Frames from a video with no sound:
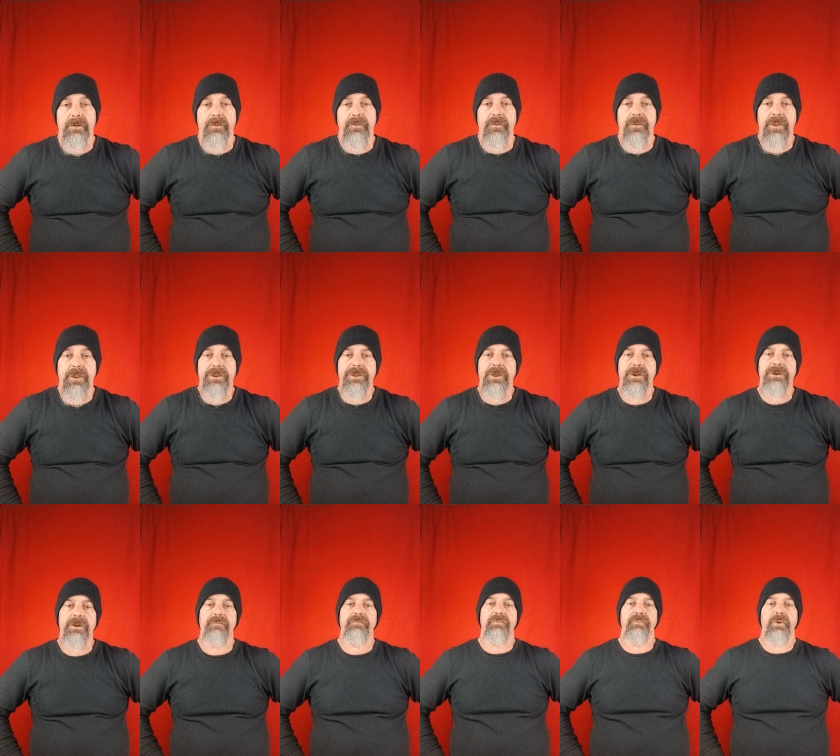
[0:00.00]
they kicked
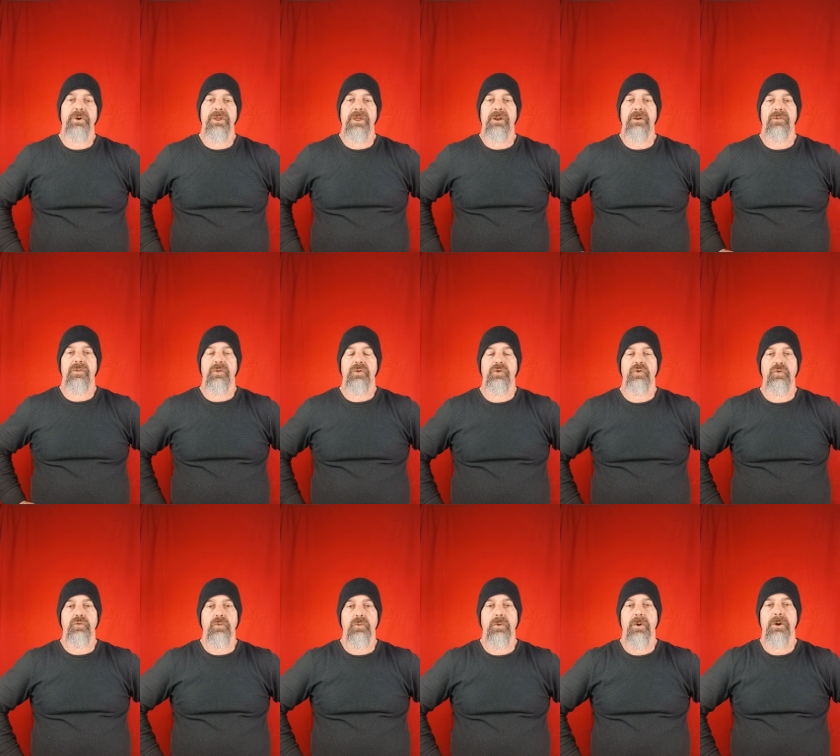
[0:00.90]
everybody out of the
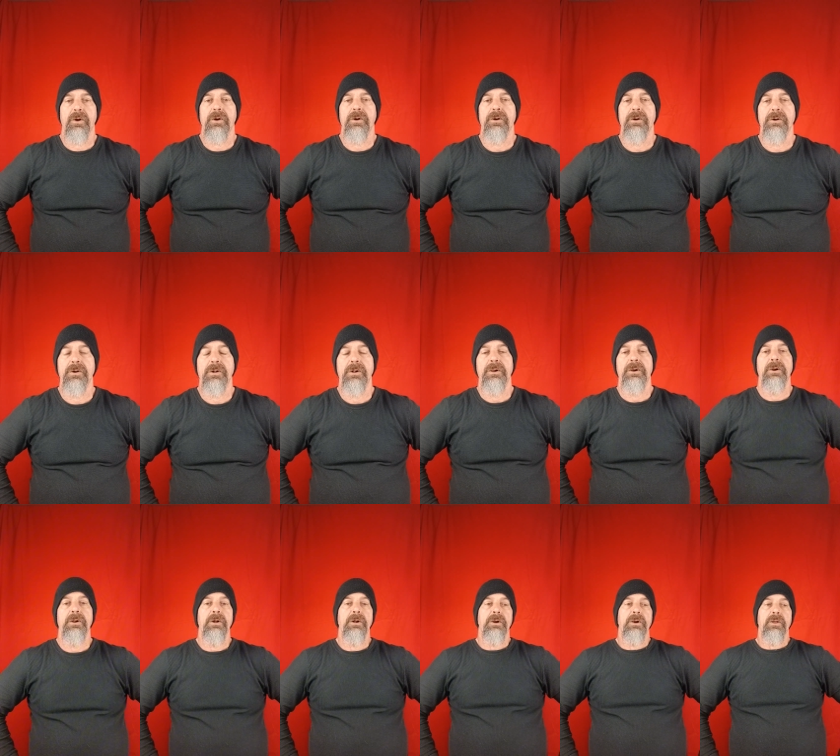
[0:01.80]
shoe.
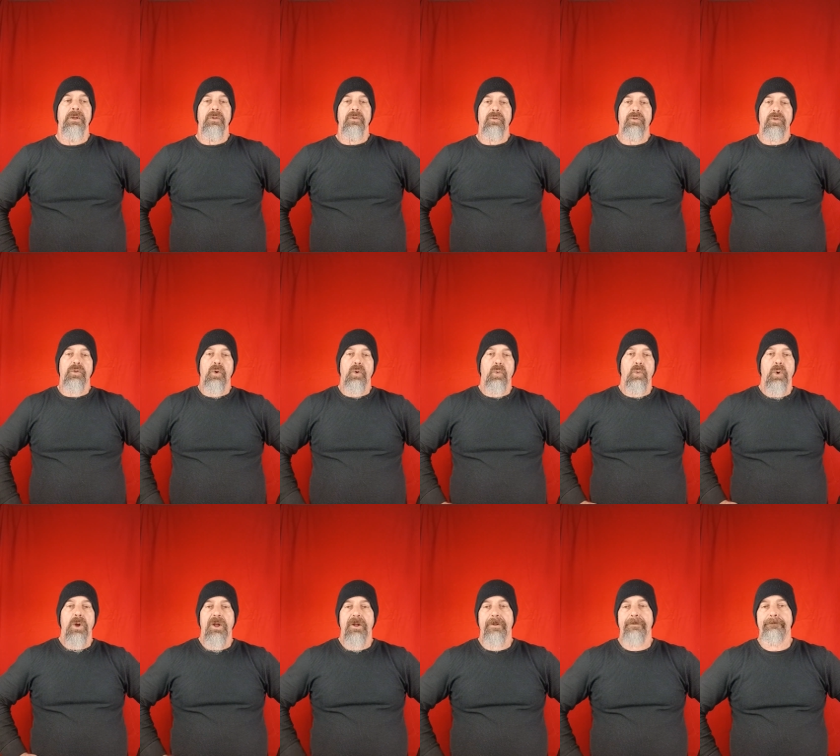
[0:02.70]

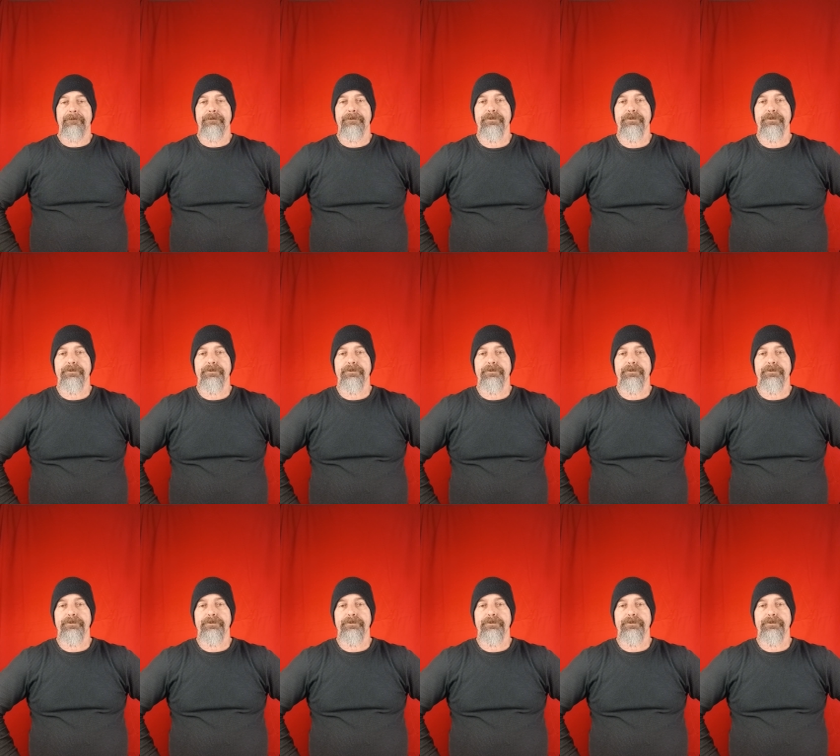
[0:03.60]
So